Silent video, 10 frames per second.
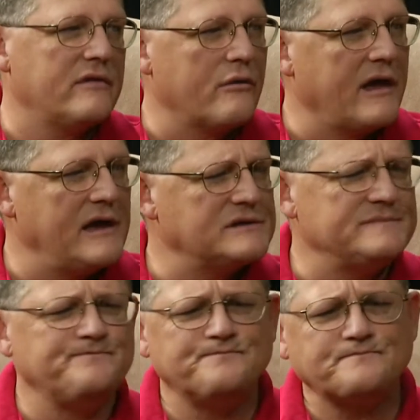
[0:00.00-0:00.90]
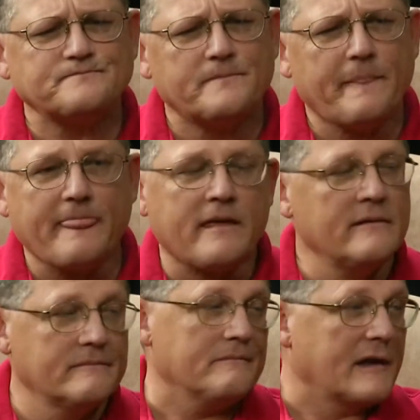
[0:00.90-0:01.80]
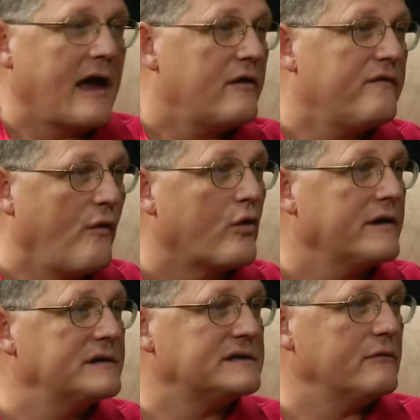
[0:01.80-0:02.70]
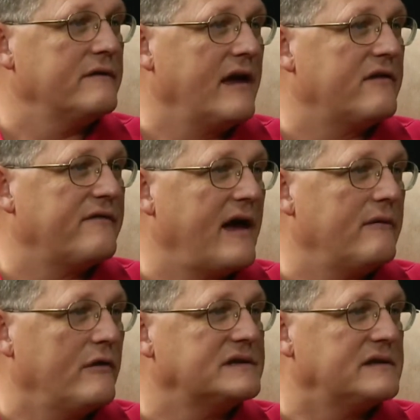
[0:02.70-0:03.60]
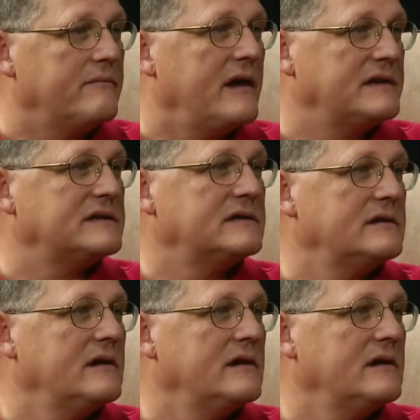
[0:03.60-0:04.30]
location. Got to afford it, so we've got to find what's the best